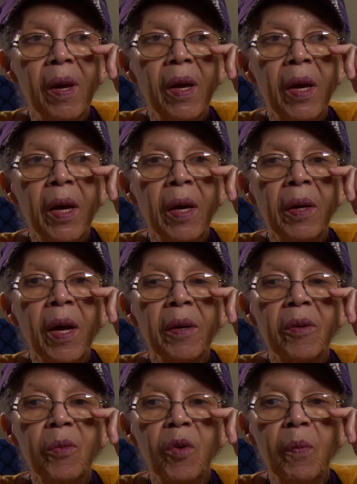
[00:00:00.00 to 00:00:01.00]
And I
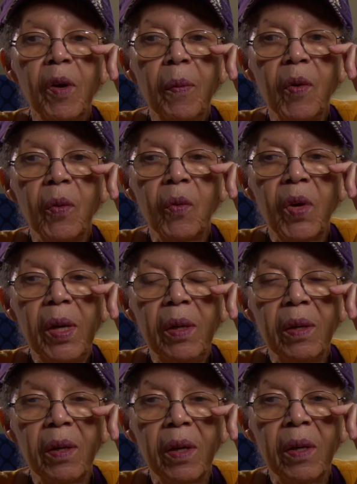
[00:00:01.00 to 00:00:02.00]
can remember
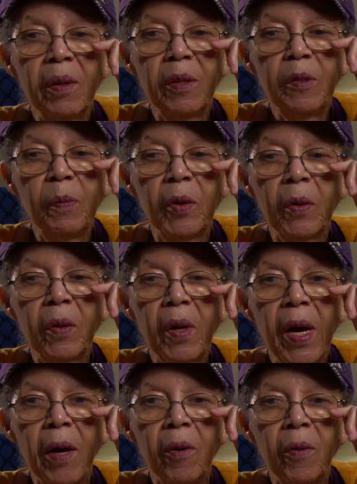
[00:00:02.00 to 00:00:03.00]
reading in this book
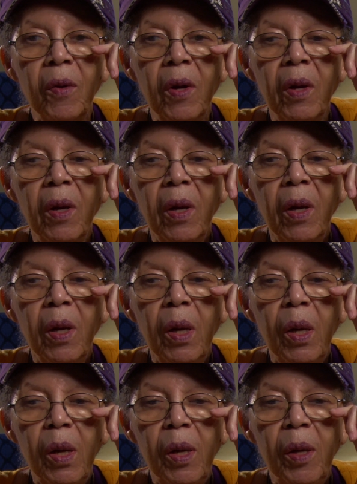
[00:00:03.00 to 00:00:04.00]
how
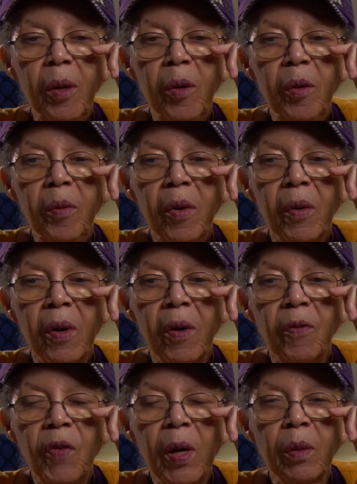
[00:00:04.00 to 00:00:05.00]

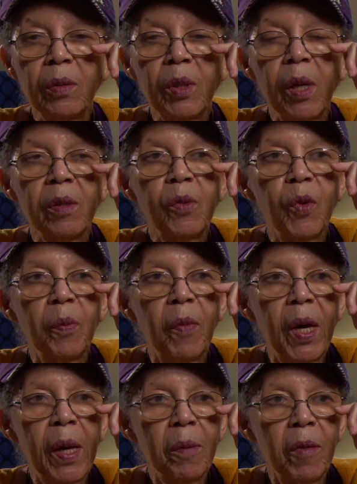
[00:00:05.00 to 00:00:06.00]
Father Johnson, would
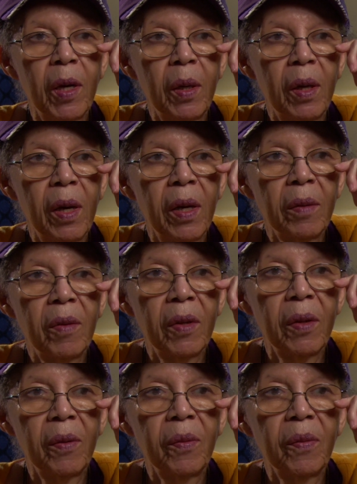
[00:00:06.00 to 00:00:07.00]
beg money at
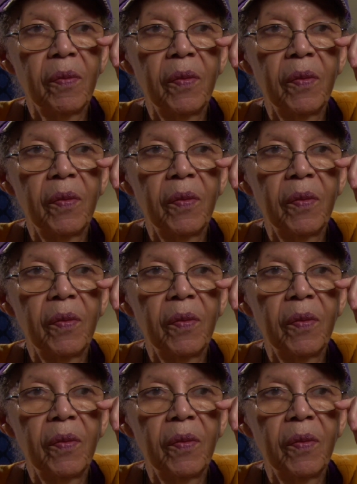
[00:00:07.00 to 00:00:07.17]
the